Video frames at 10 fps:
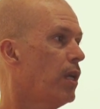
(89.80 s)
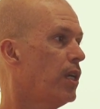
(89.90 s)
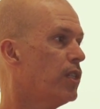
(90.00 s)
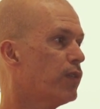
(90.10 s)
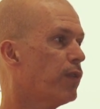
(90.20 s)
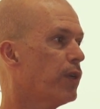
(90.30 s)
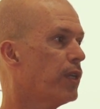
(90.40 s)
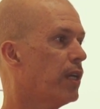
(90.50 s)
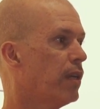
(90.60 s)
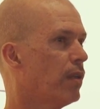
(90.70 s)
and just
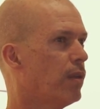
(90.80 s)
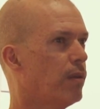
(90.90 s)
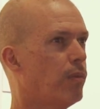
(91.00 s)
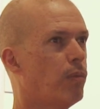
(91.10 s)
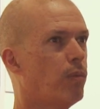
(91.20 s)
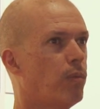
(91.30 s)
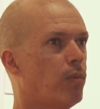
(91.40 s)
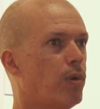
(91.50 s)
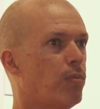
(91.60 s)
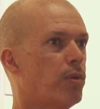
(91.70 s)
finding out like
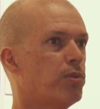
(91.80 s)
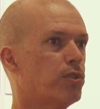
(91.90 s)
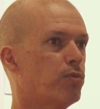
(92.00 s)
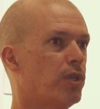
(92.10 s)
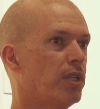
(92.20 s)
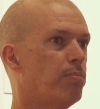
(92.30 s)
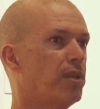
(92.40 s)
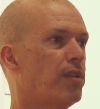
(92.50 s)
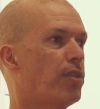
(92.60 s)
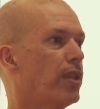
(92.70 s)
what, what was really
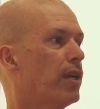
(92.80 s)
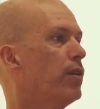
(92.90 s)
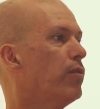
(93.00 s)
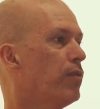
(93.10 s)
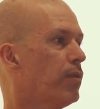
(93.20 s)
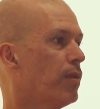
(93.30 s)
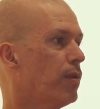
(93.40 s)
beneath the layer of,